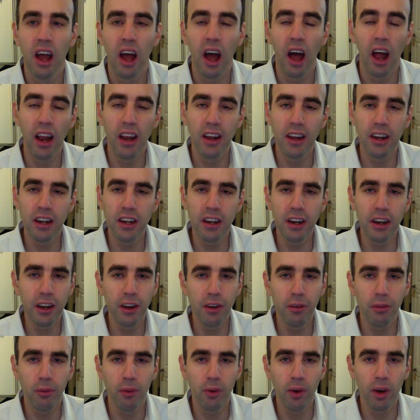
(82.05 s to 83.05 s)
I think this
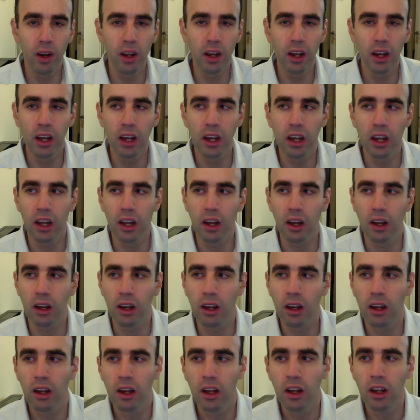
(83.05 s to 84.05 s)
is really
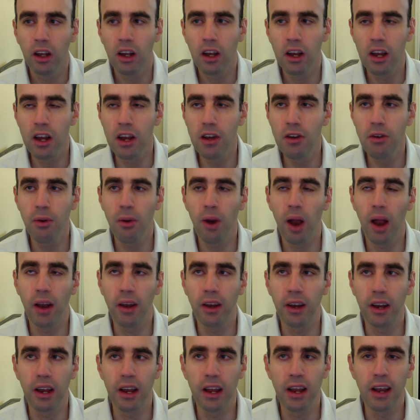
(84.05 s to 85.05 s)

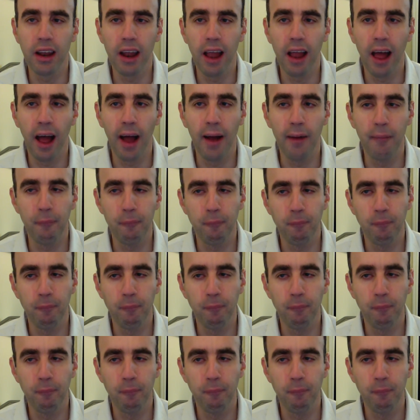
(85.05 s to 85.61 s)
interesting in that